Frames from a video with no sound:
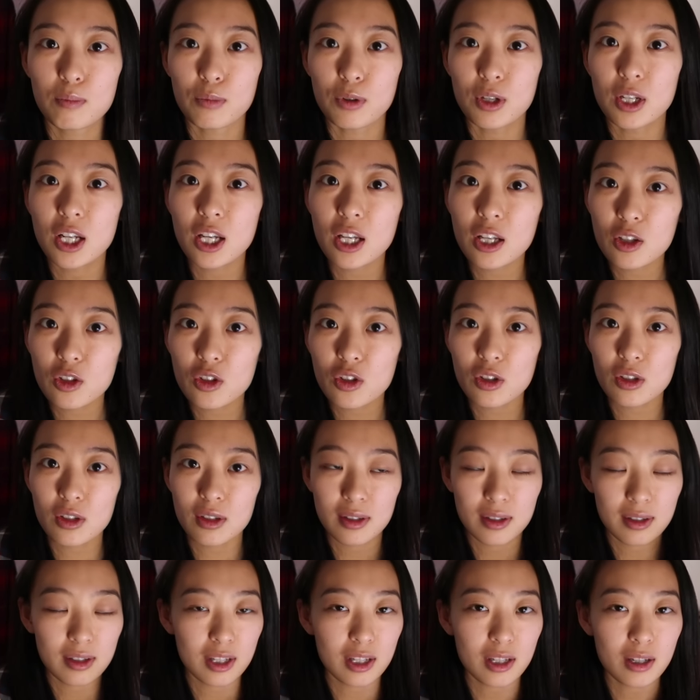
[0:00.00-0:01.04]
British
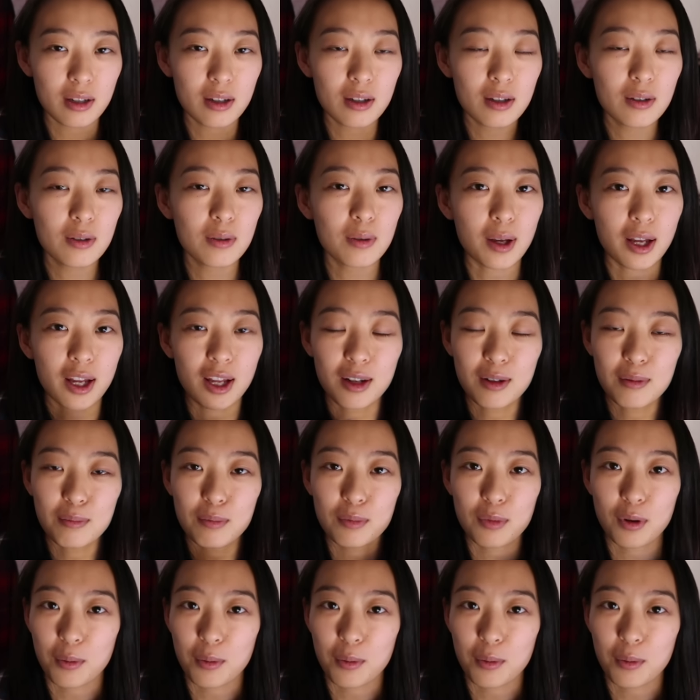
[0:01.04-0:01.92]
still, and